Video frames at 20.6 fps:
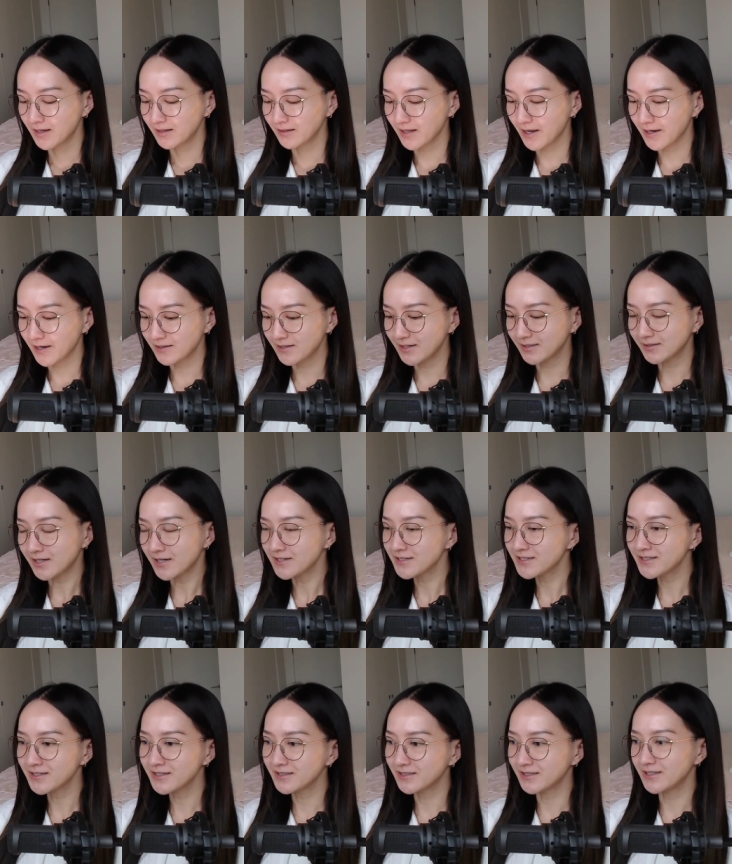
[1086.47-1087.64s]
Like the attention
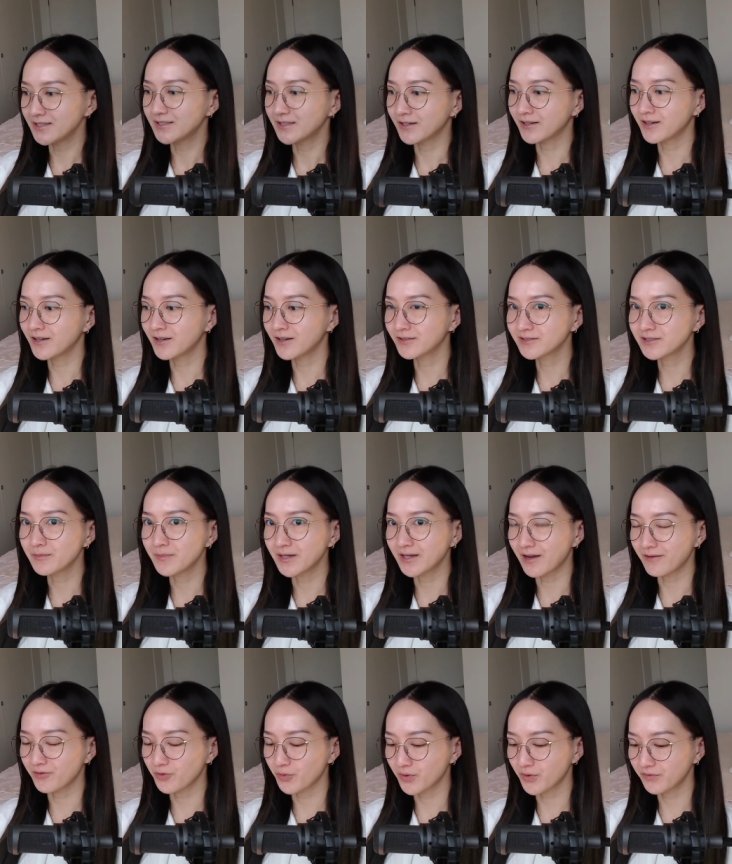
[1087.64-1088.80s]
to detail to make
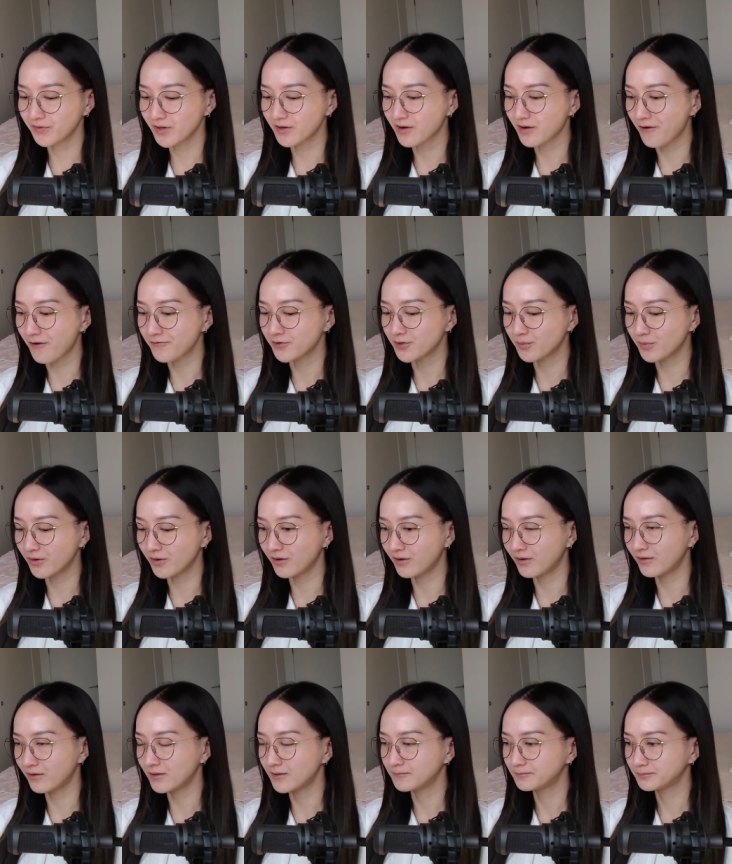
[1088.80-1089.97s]
everyone feel
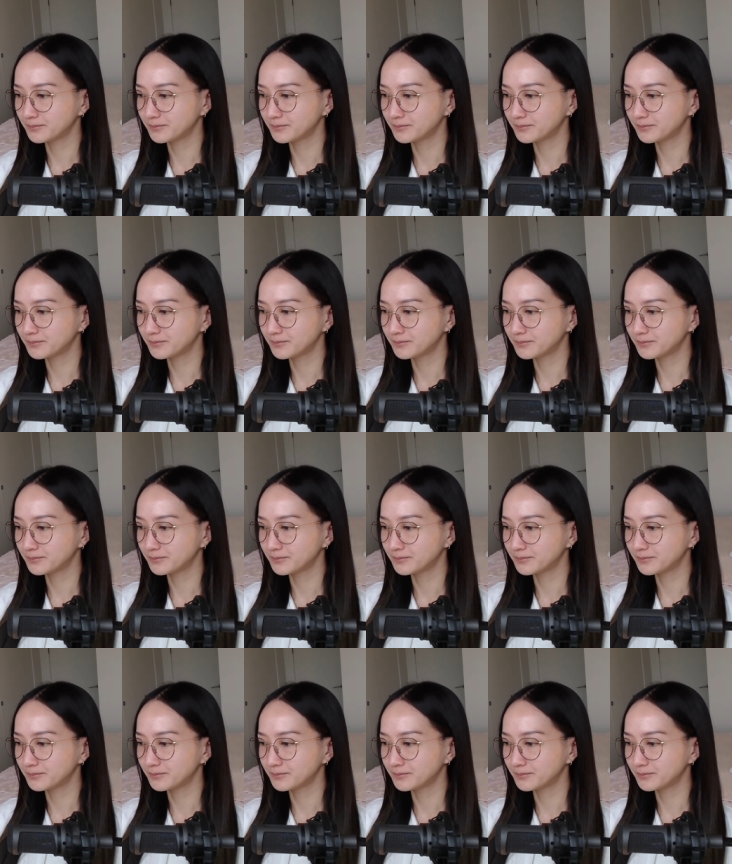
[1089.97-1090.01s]
comfortable.